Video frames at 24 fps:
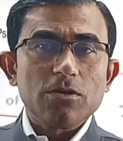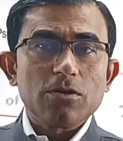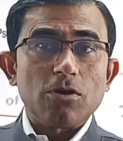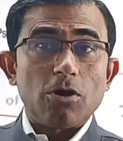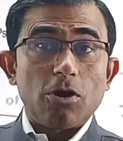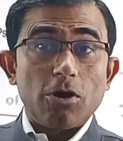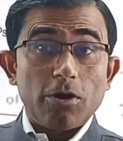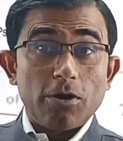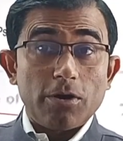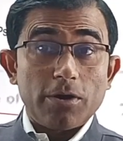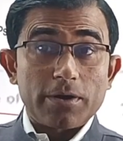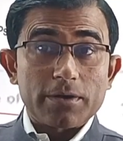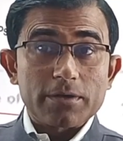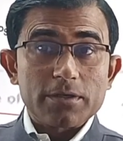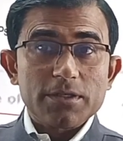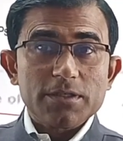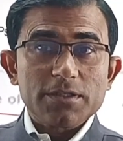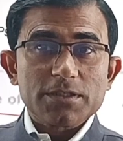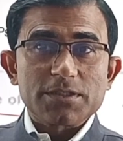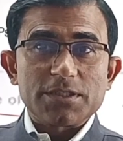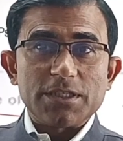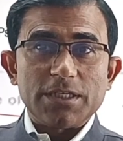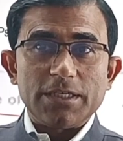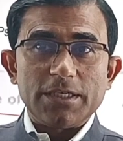or
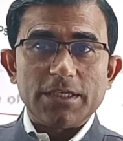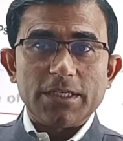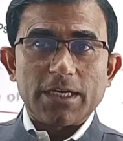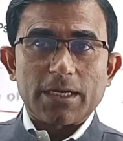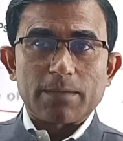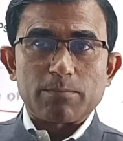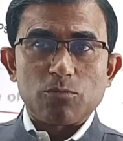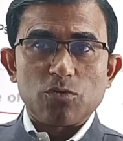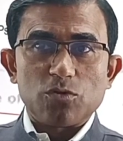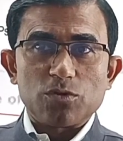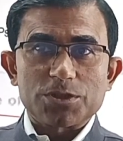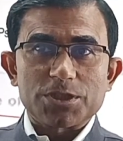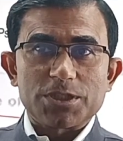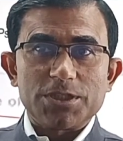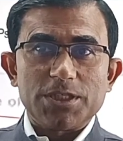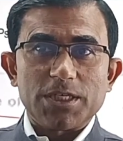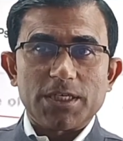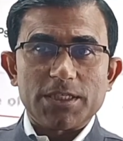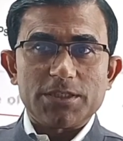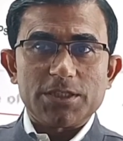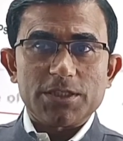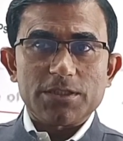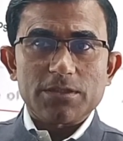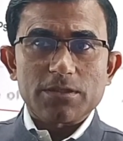senior most
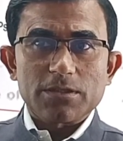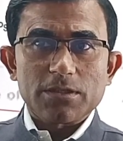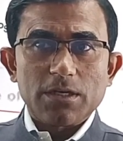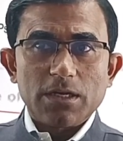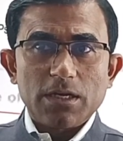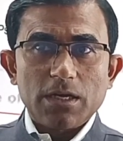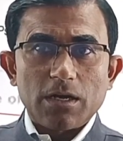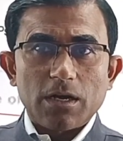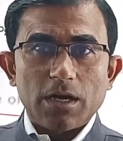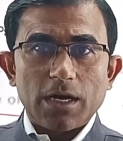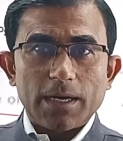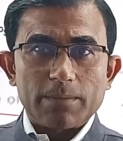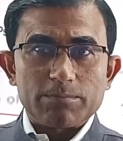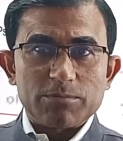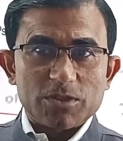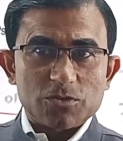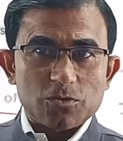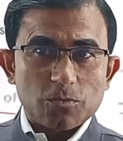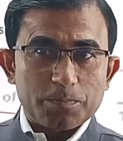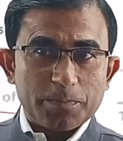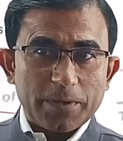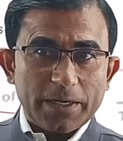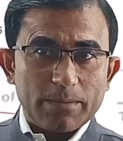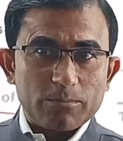judge of the
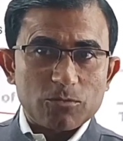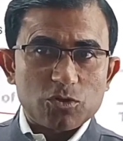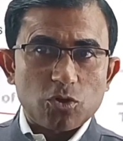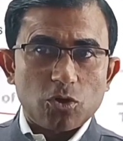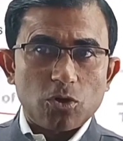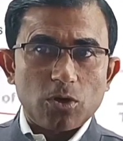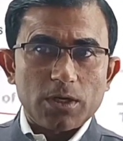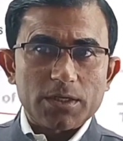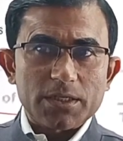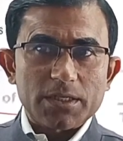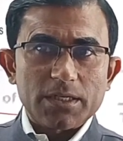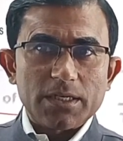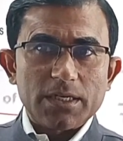Supreme Court,